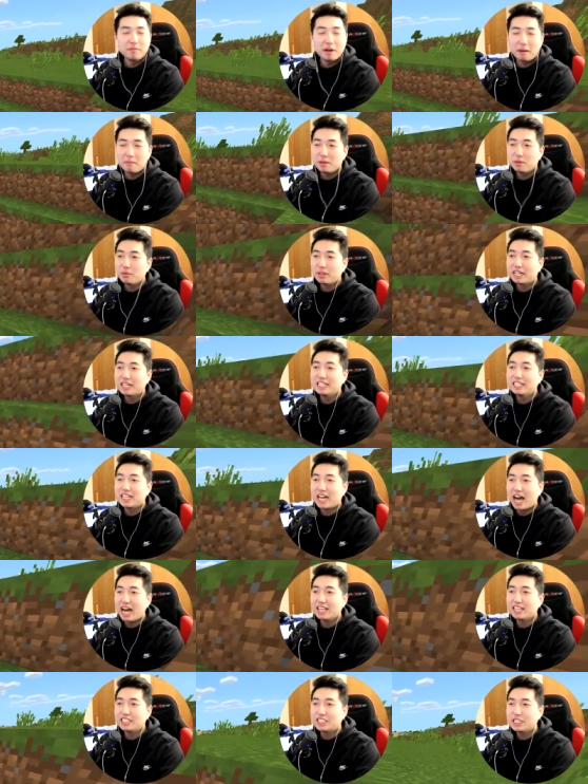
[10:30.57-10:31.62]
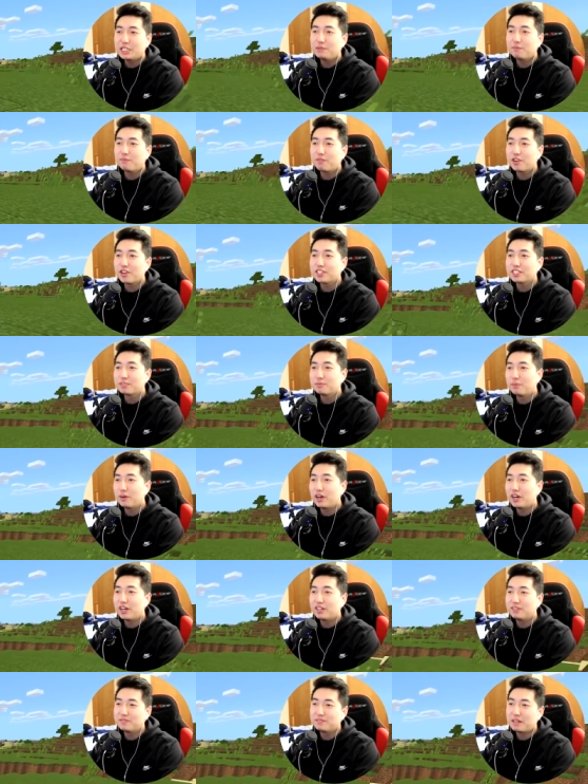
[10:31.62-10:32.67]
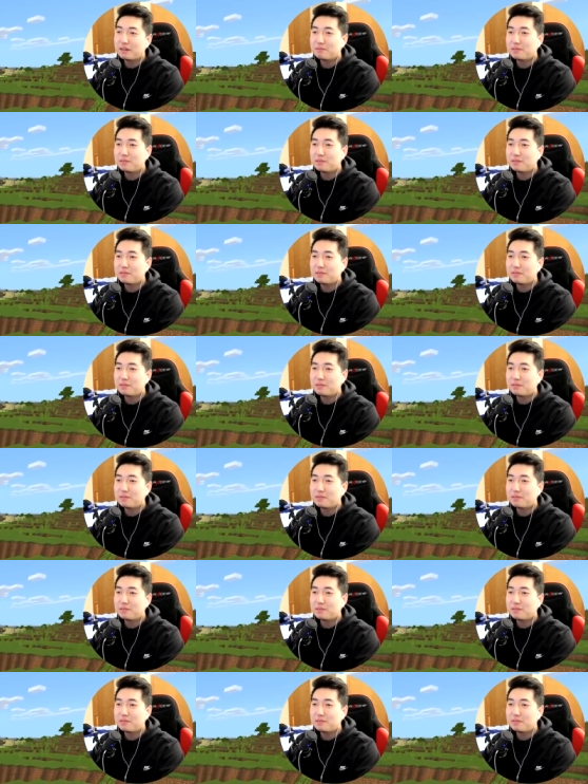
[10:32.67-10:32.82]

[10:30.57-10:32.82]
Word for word: I mean, we can dye the sheep first, but I